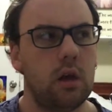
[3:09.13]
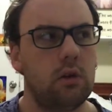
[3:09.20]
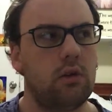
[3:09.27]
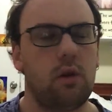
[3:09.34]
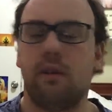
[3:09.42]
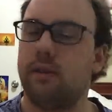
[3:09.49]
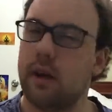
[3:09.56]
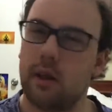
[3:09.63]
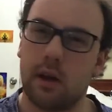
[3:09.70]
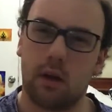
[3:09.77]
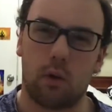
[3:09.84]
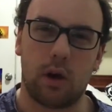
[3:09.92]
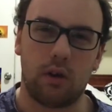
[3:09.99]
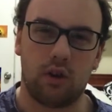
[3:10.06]
So I found that
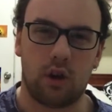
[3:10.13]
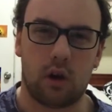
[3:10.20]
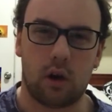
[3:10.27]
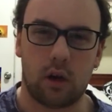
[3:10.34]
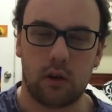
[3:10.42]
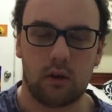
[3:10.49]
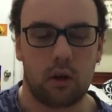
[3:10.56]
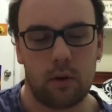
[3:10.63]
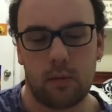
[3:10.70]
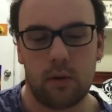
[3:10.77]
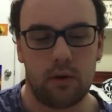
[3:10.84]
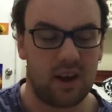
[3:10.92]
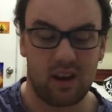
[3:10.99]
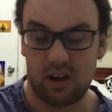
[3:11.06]
quite jarring, so I
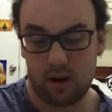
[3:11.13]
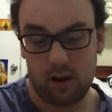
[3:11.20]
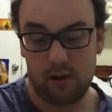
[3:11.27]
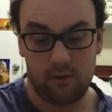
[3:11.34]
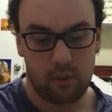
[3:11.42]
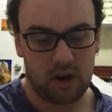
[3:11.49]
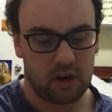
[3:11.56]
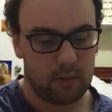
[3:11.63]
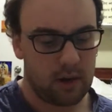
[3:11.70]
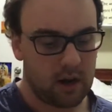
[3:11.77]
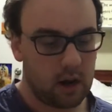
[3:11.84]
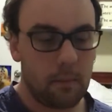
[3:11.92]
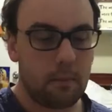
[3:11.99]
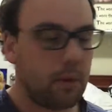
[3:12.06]
put it down and never picked it
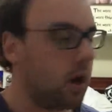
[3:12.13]
back up.